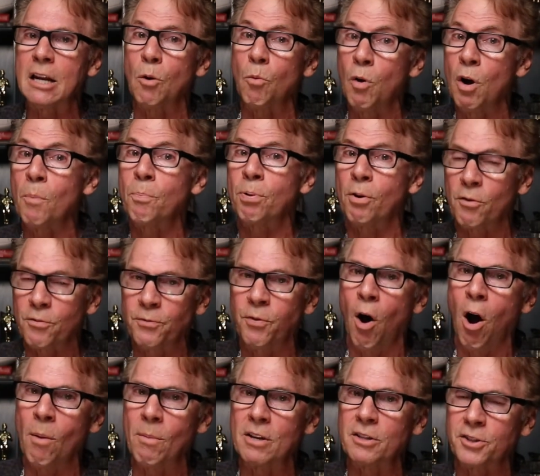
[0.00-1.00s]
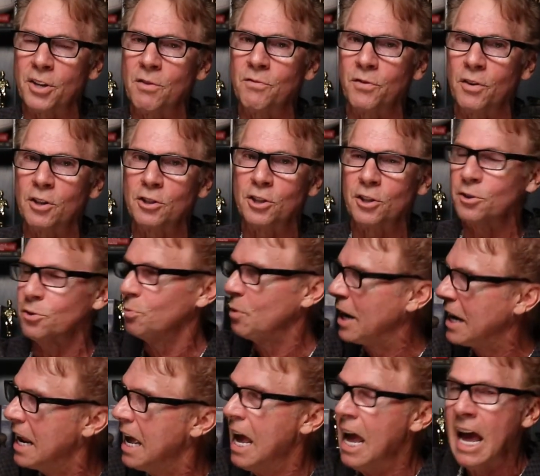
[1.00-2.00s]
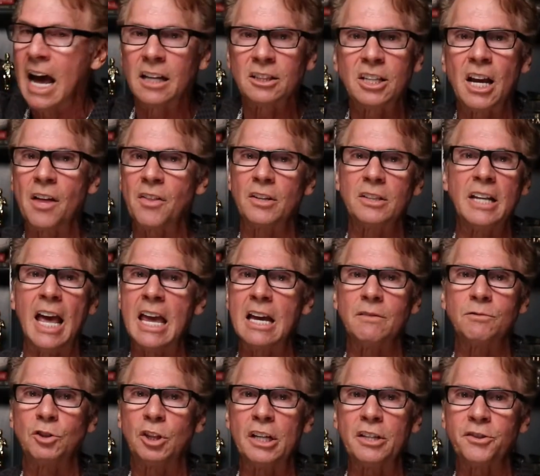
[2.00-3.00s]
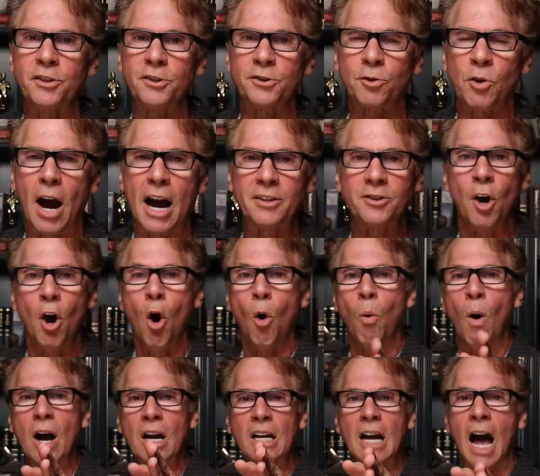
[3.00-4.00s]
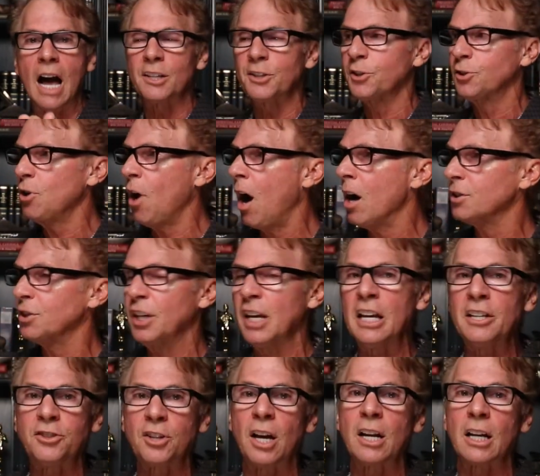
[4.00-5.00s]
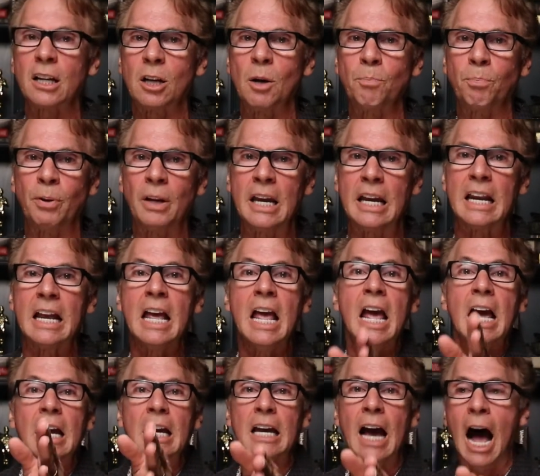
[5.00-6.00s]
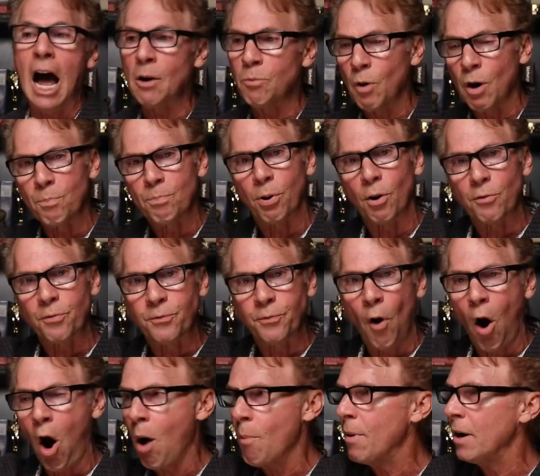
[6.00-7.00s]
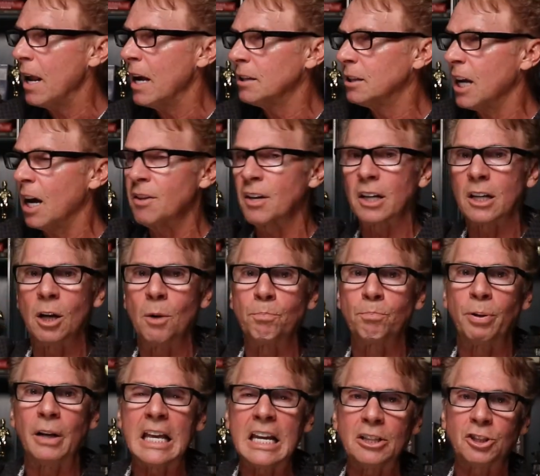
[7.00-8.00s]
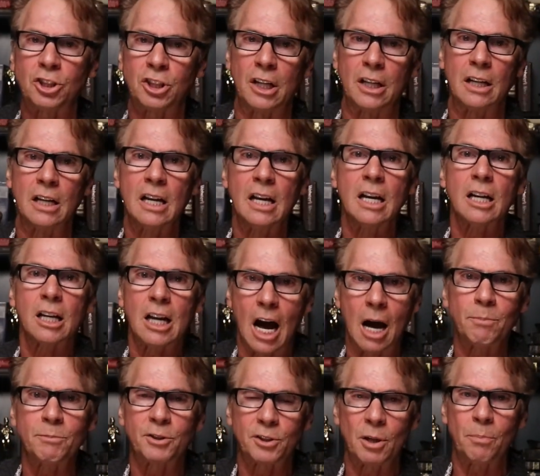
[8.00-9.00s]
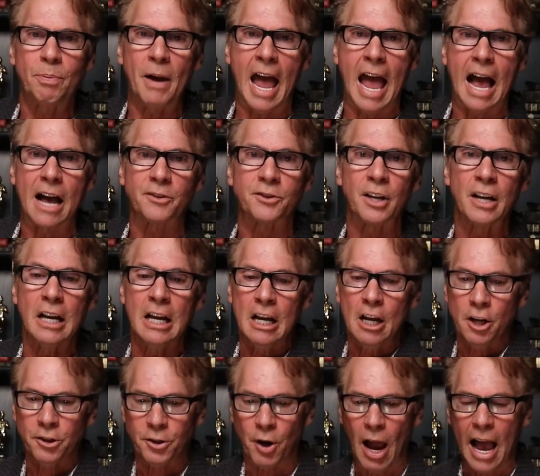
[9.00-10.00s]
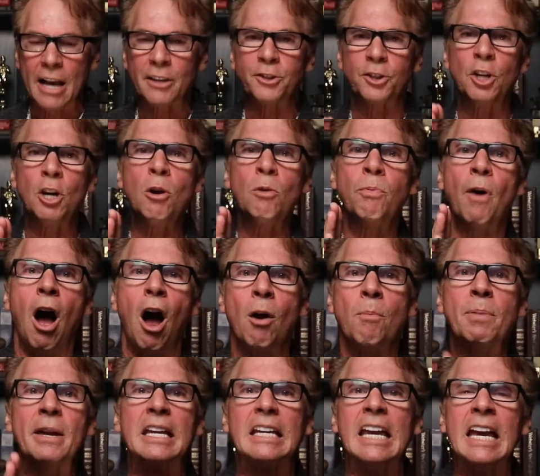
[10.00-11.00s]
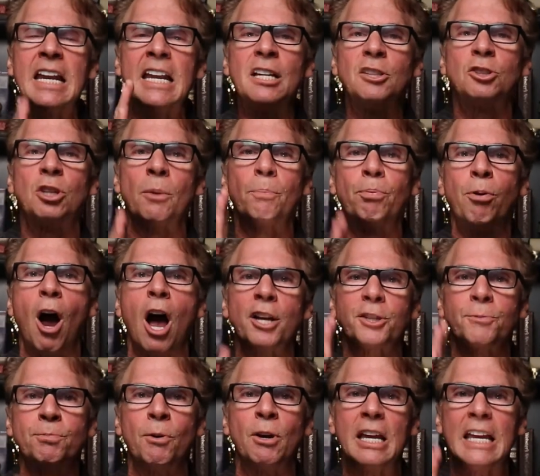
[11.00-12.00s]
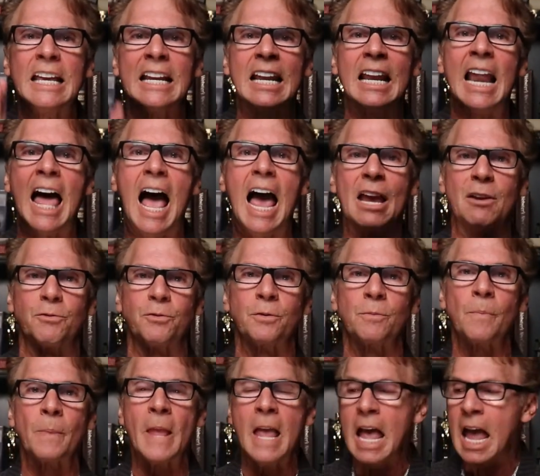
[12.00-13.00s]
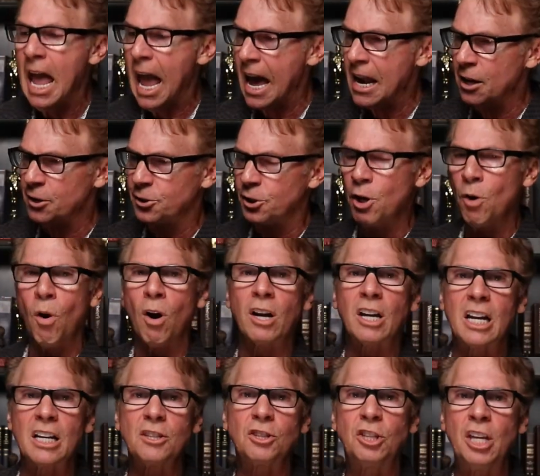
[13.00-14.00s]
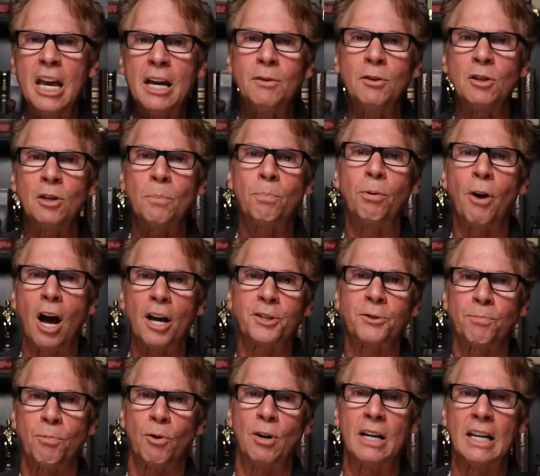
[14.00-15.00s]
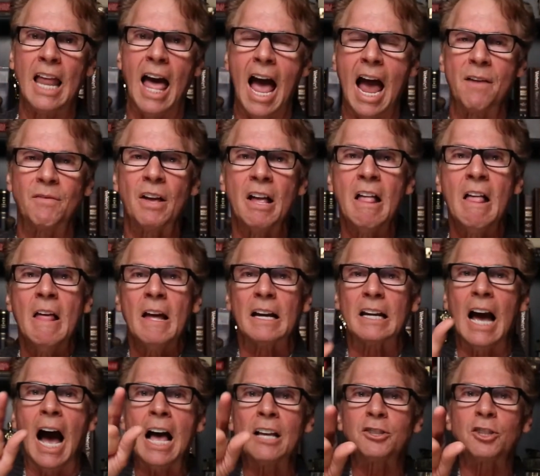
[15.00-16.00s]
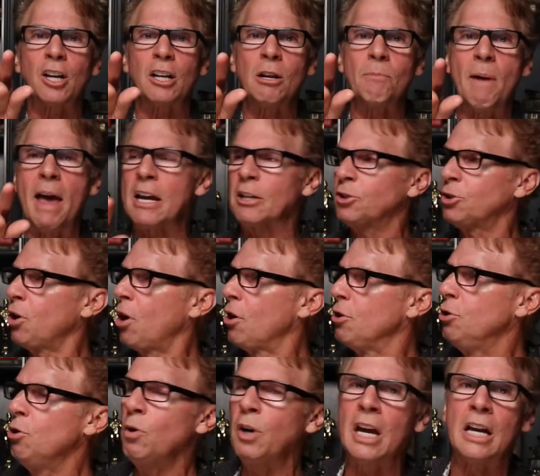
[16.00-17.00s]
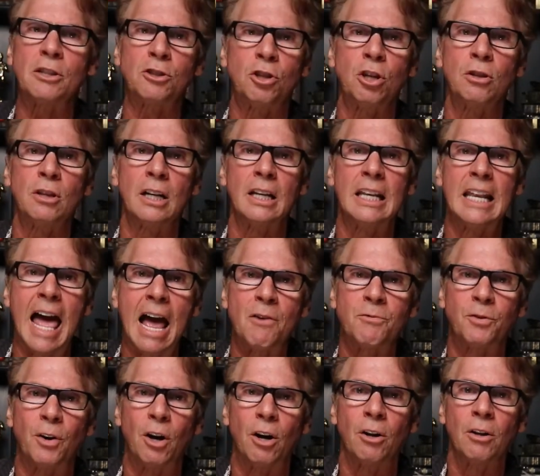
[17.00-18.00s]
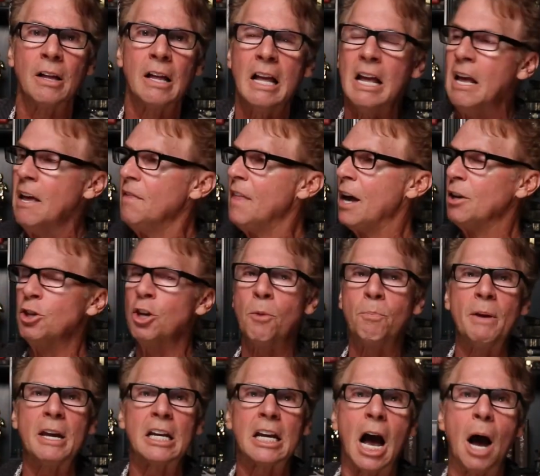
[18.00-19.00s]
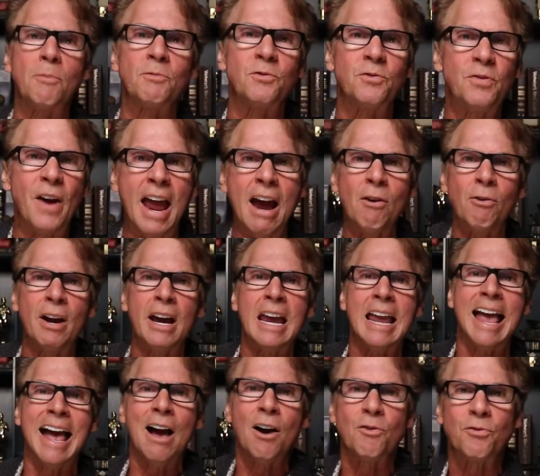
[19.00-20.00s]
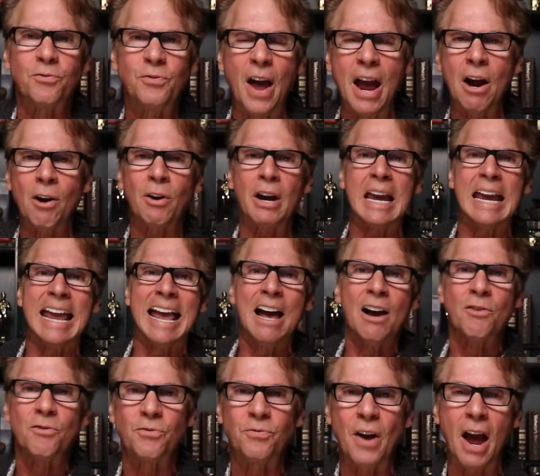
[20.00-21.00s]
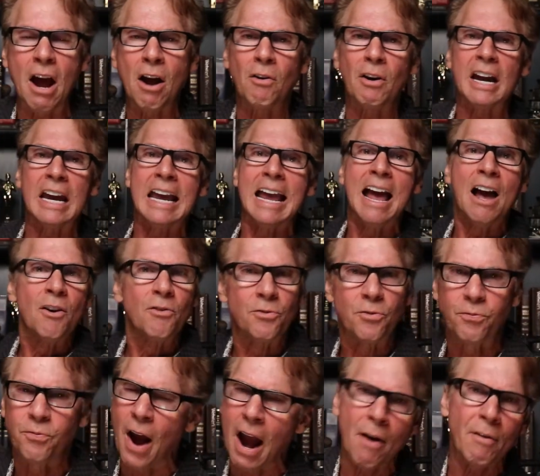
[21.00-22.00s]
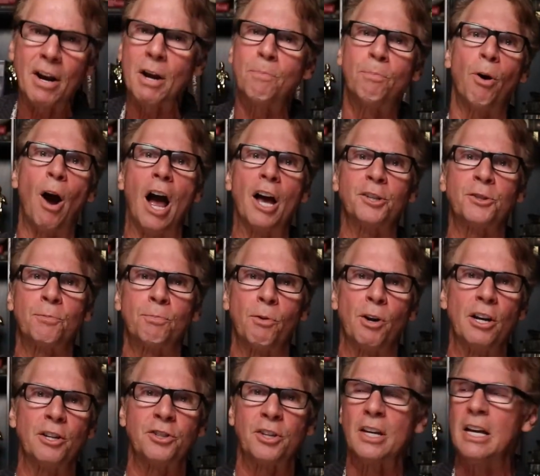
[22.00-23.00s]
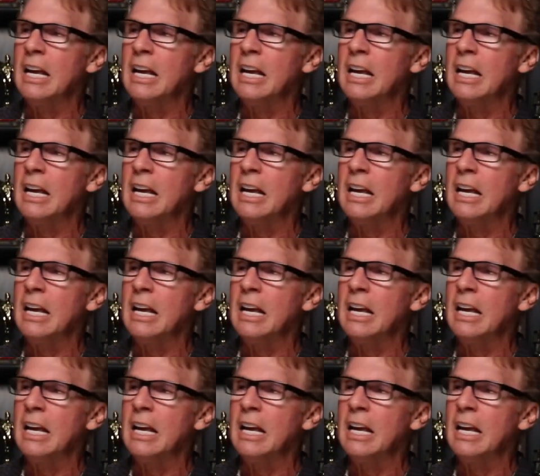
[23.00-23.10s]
it, will perform it, some versions read, until the day of Jesus Christ. What God starts, he's going to complete. God will perform it until the completion comes to pass. So as you are beginning to prosper in life, and as you are continue to prosper in life, God's going to make sure you get to the level that you become very, very, very, very prosperous